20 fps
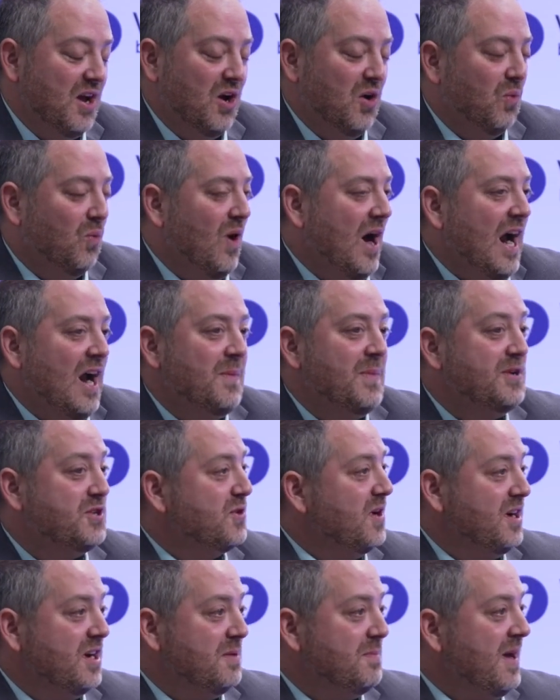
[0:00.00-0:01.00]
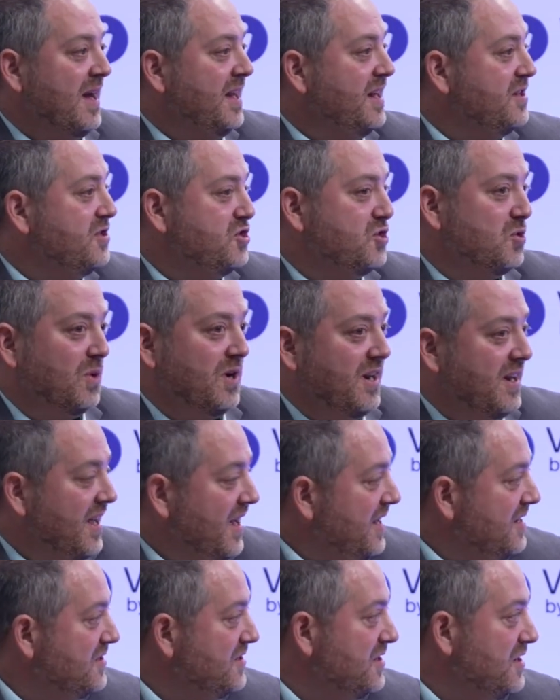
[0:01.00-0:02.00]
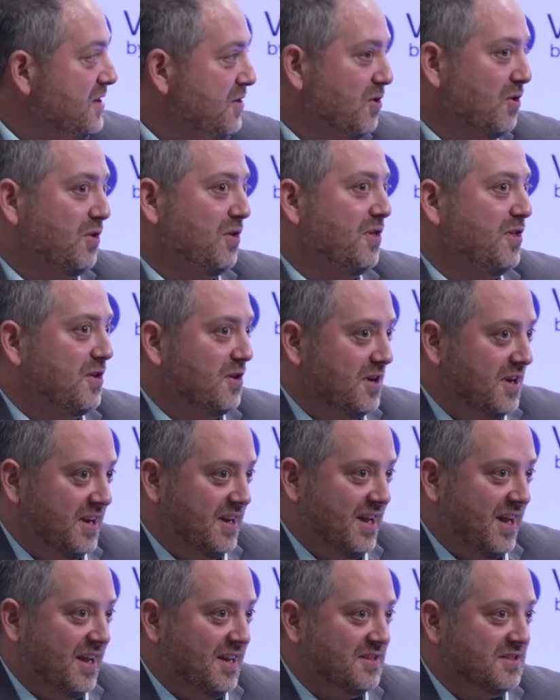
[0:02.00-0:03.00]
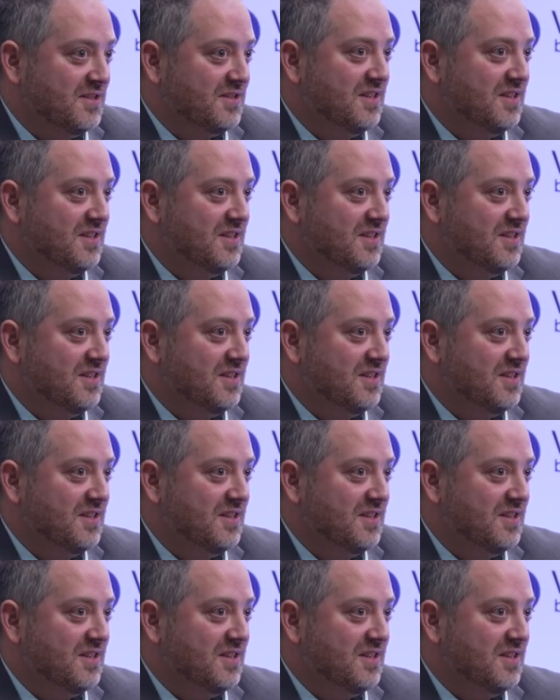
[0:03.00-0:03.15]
why are we trying to manage 20 days or 30 days?